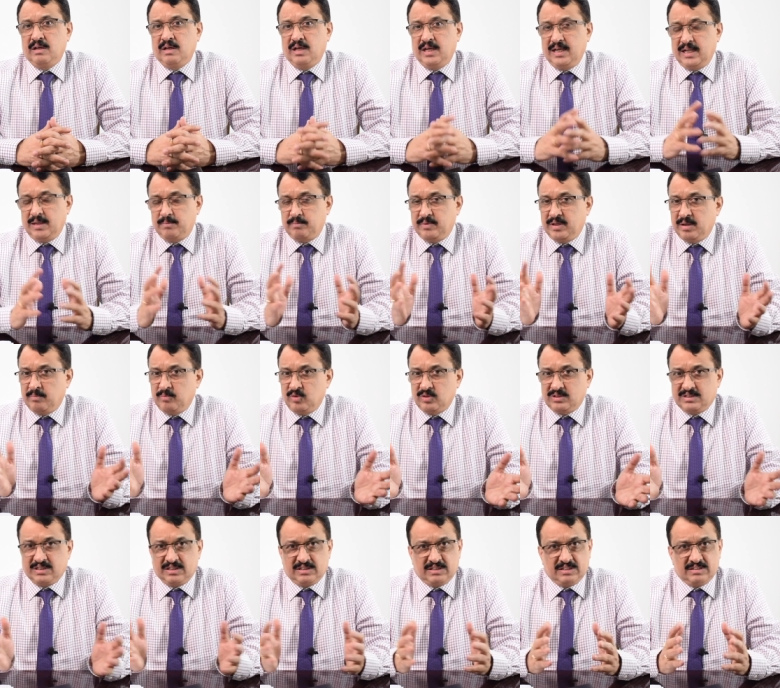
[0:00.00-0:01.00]
help them with
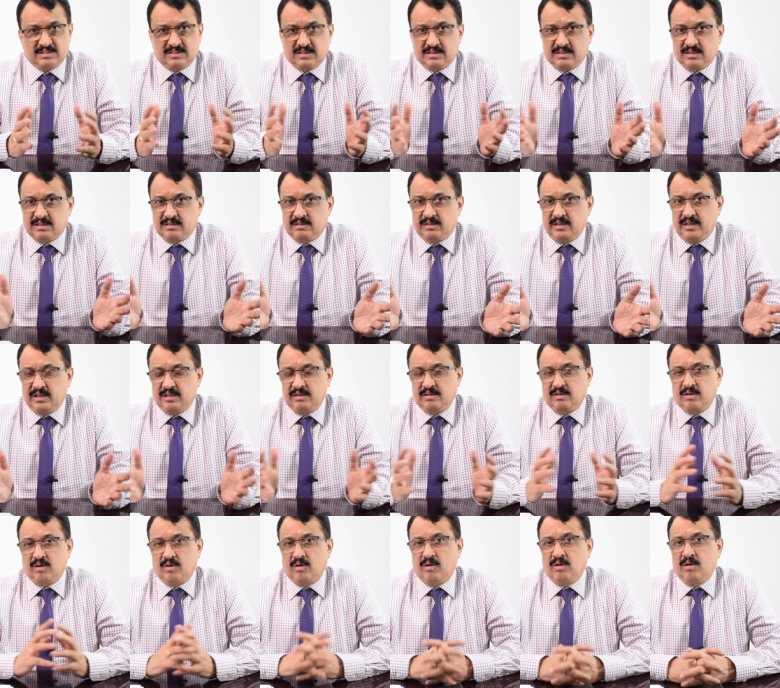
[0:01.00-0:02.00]
such and such a thing
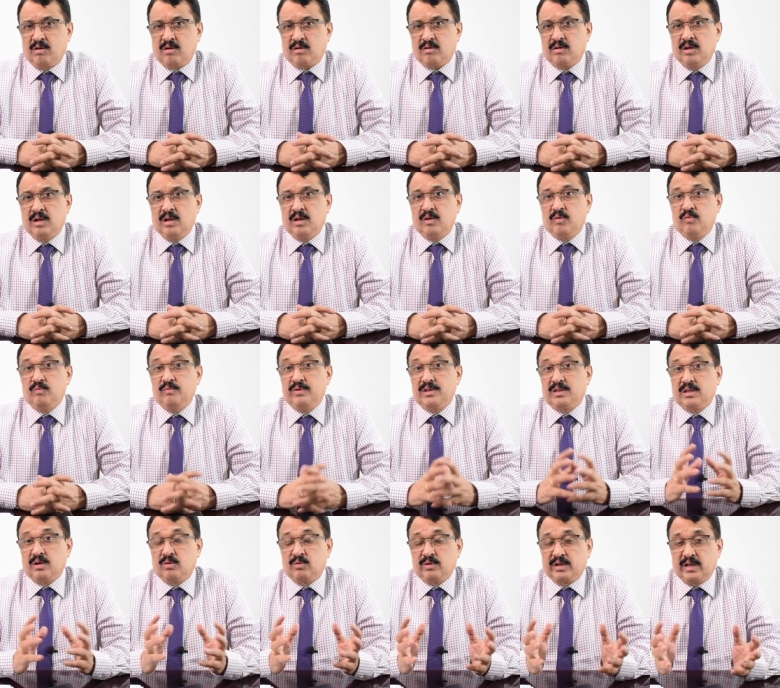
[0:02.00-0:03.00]
or
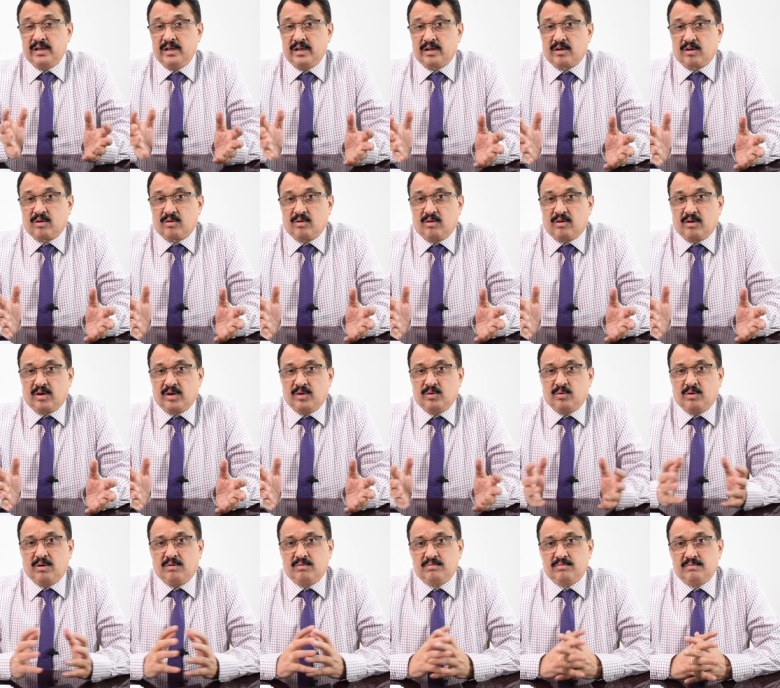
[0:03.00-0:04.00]
without any record you
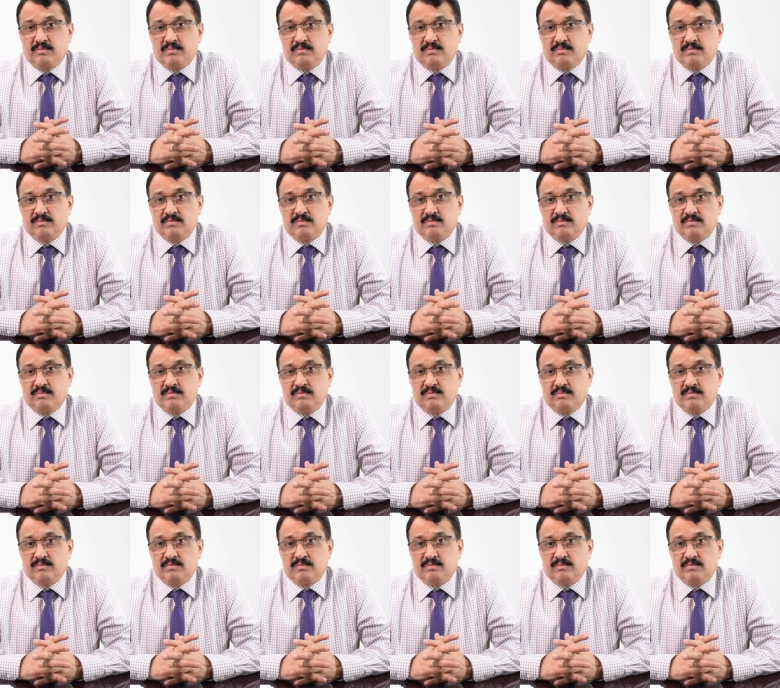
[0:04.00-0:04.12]
have